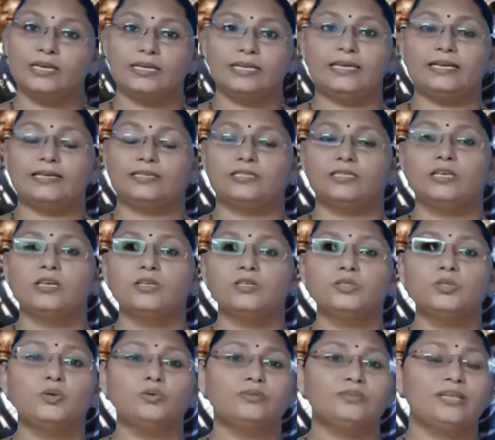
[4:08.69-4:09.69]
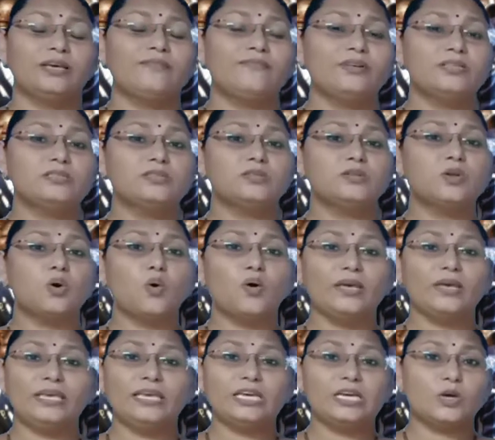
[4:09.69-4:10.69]
Yes, so there was no
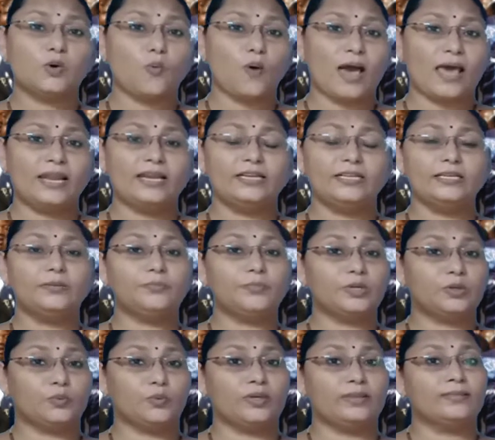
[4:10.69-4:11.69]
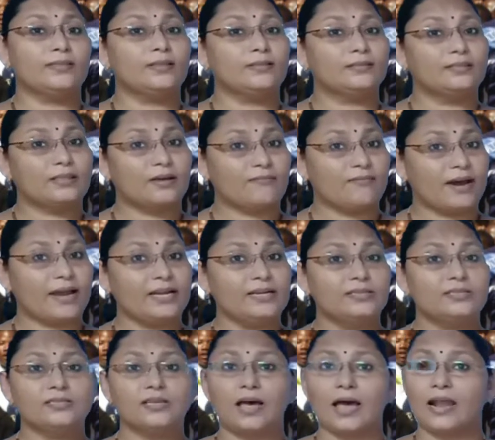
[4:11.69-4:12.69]
equality between the
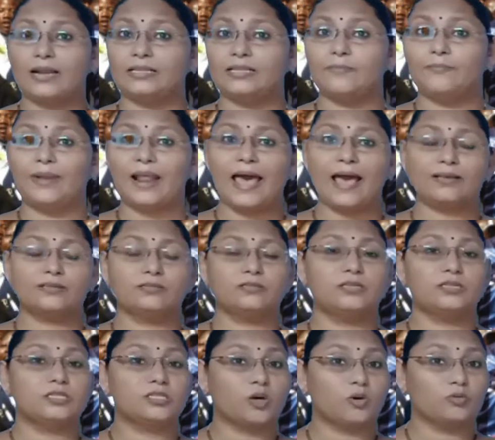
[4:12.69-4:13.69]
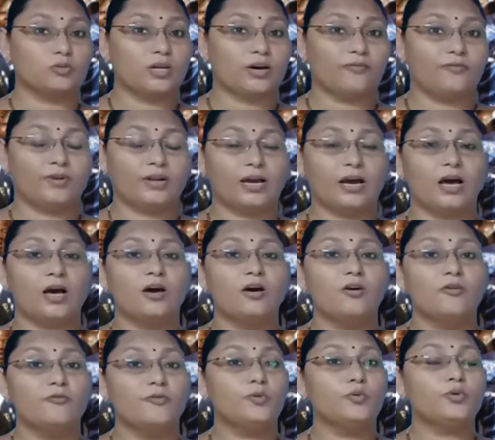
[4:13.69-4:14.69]
whites and the blacks in South Africa
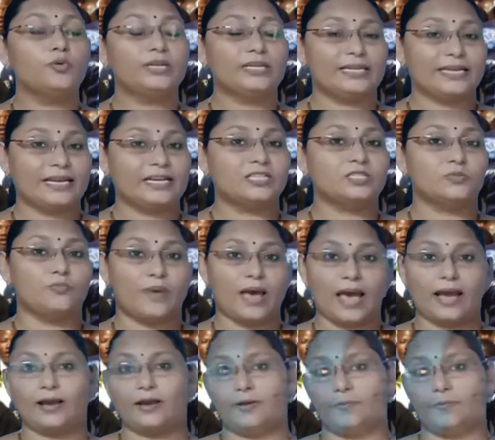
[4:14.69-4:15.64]
few decades back.